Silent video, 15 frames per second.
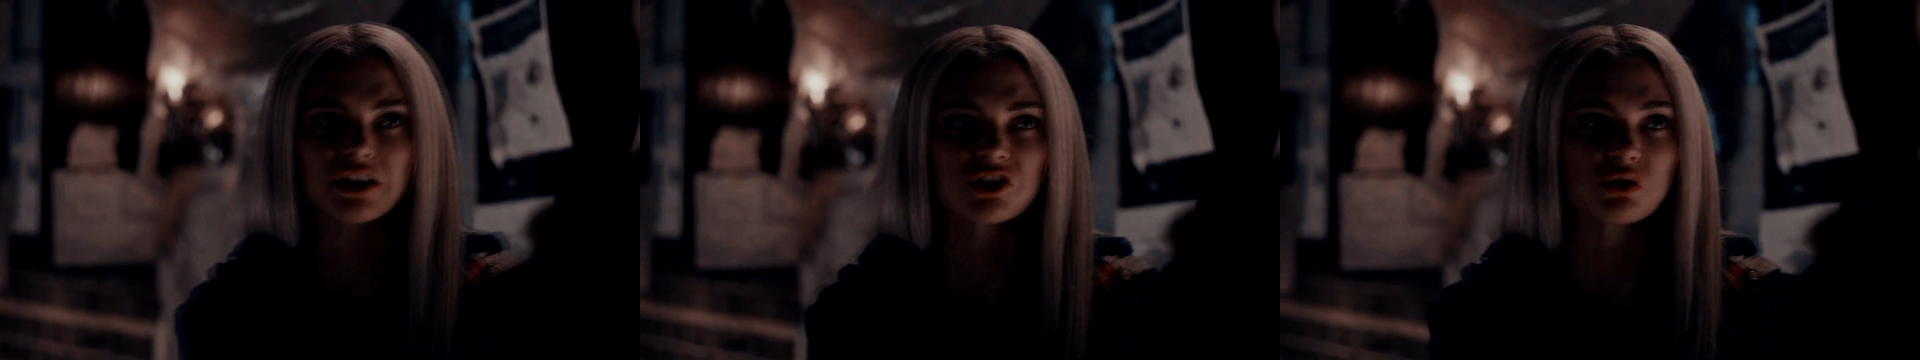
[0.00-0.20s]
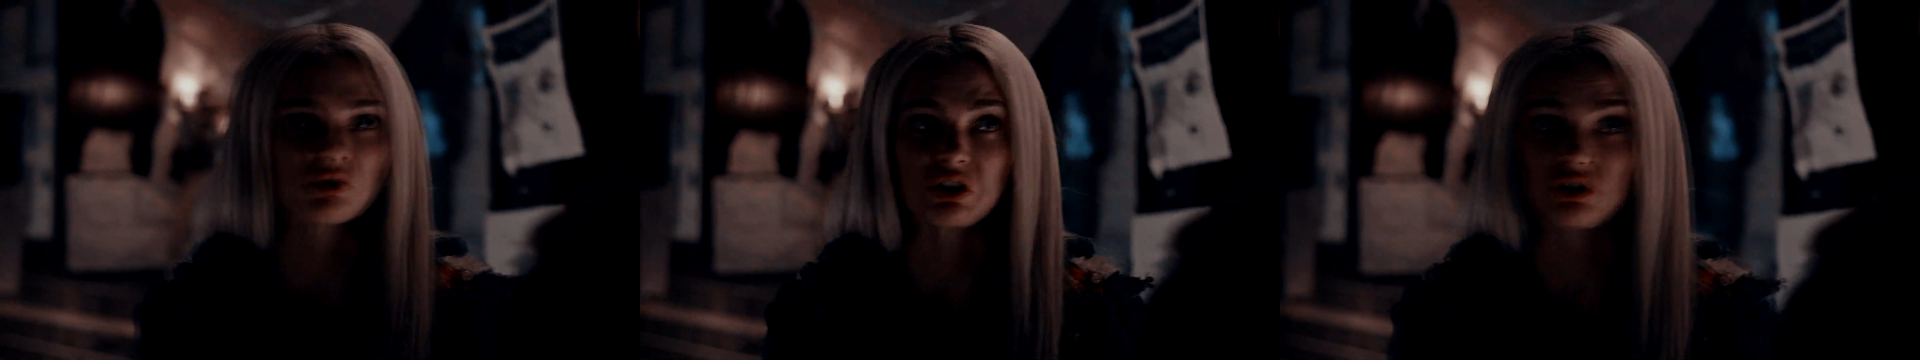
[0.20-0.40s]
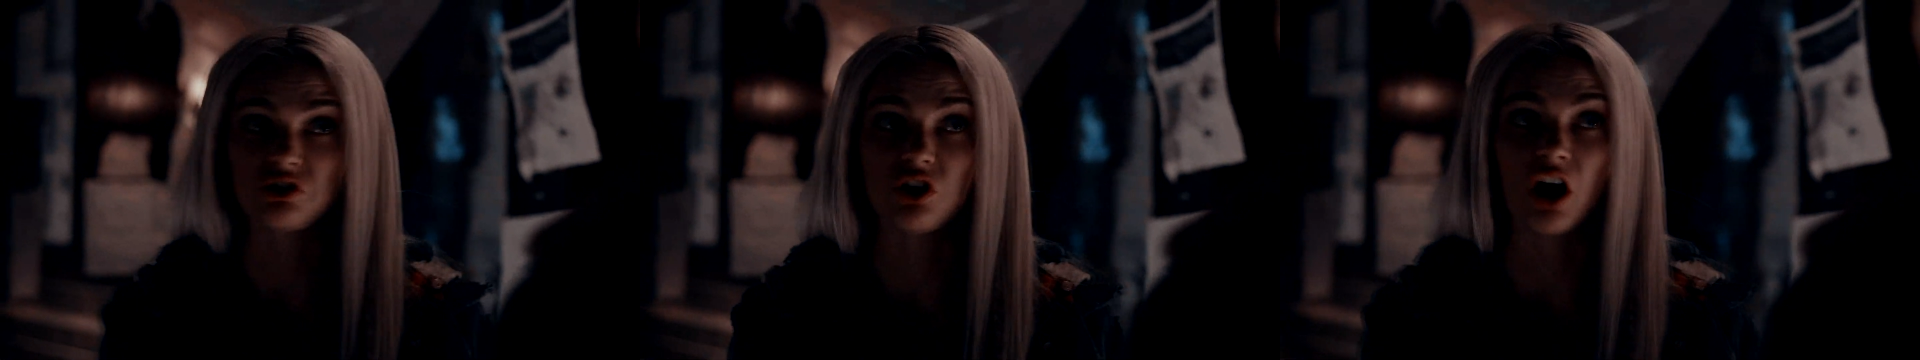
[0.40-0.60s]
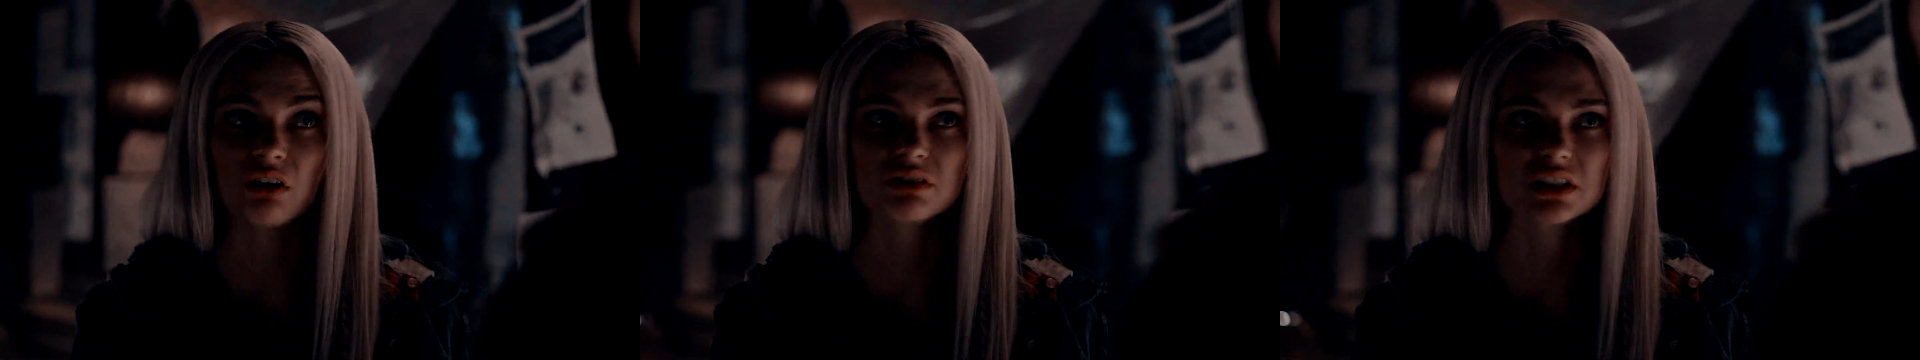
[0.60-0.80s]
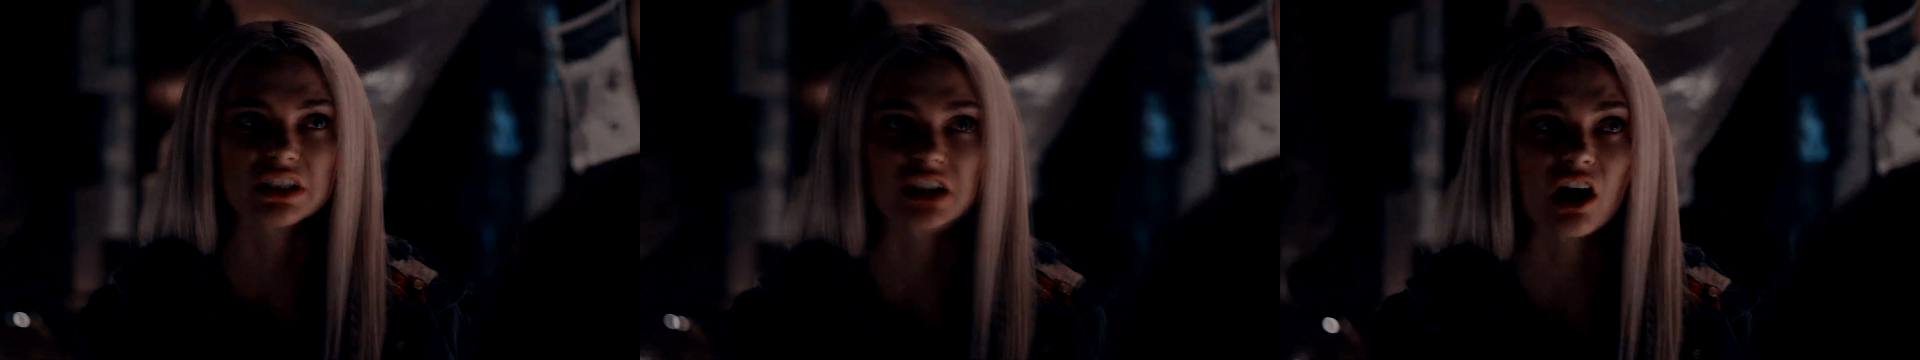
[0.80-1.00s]
Josie's not
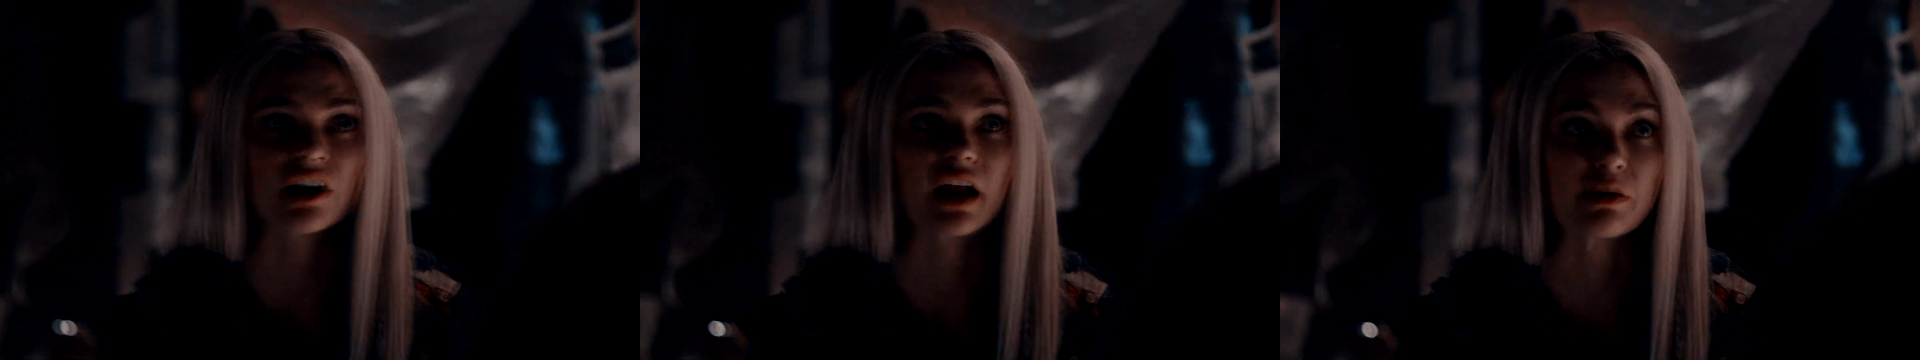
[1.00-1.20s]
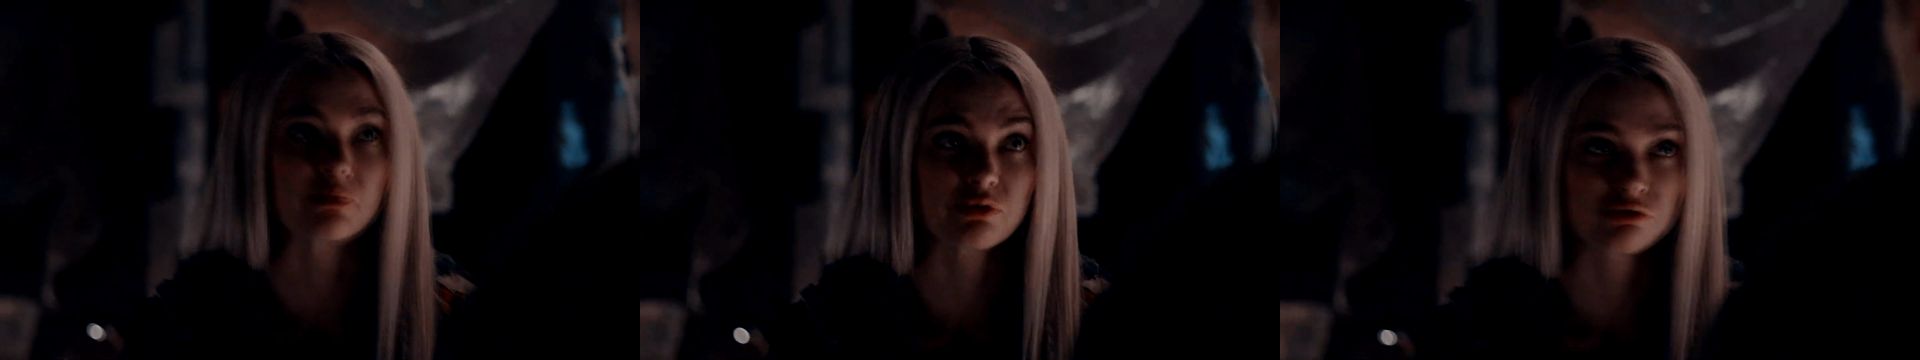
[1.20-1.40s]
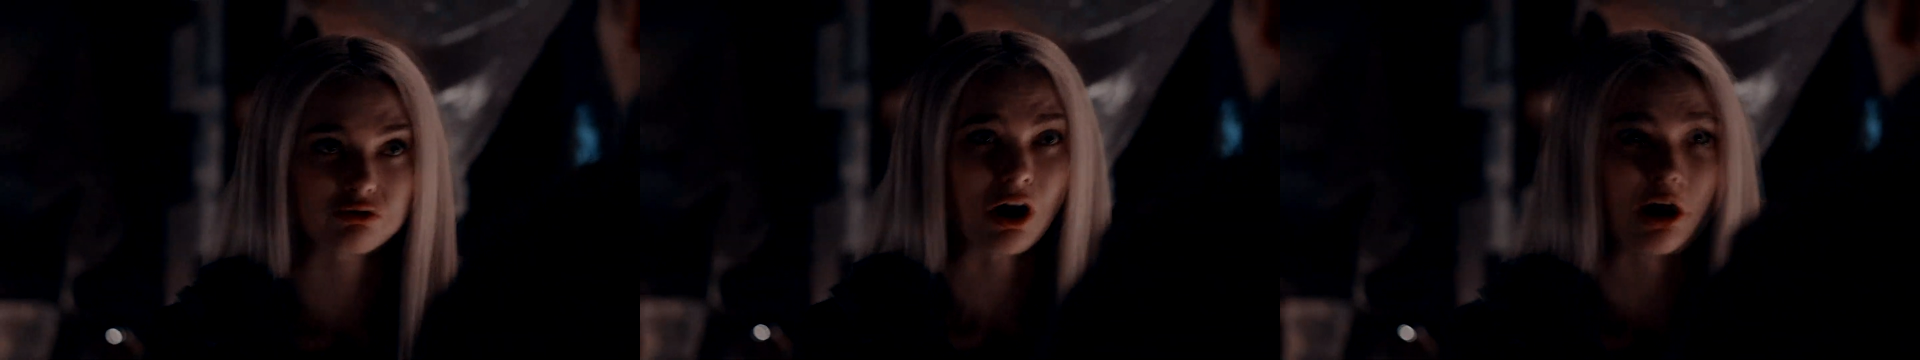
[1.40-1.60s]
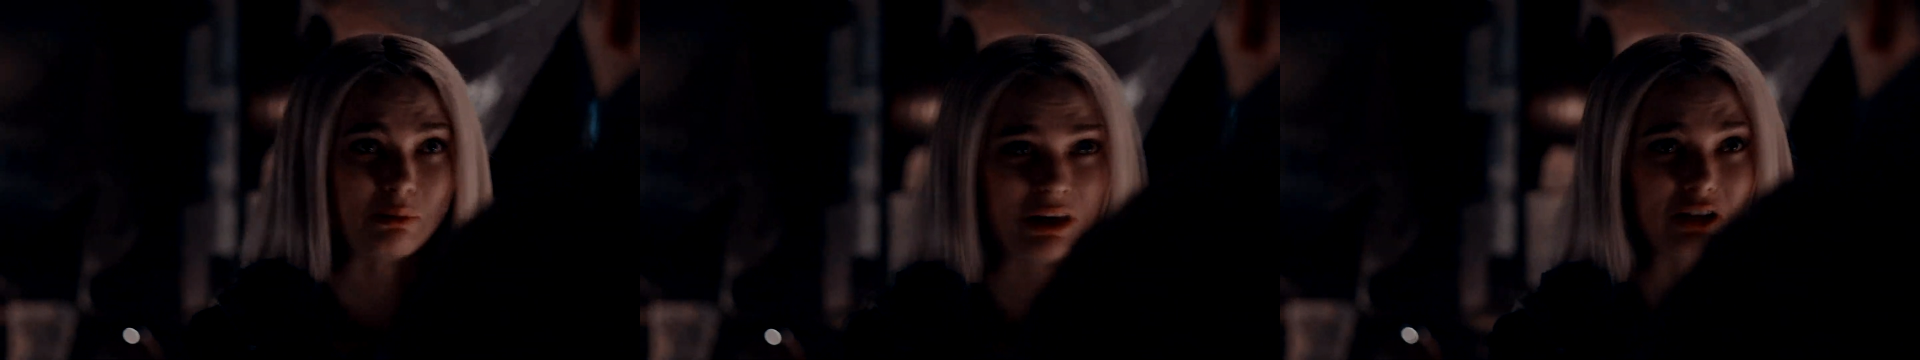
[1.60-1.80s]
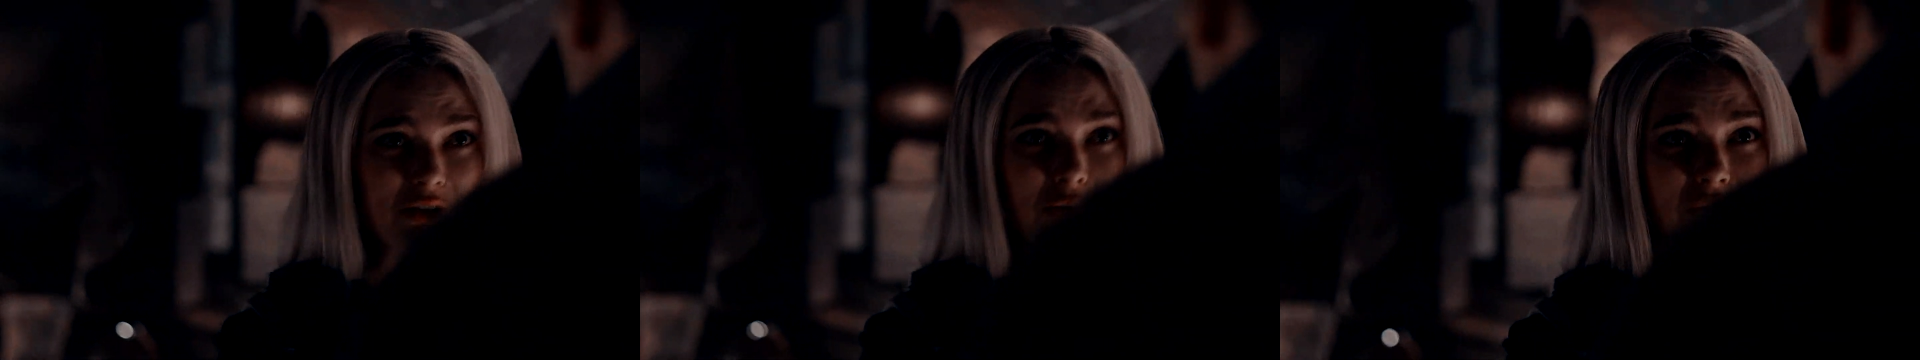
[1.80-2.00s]
really gone. I promise.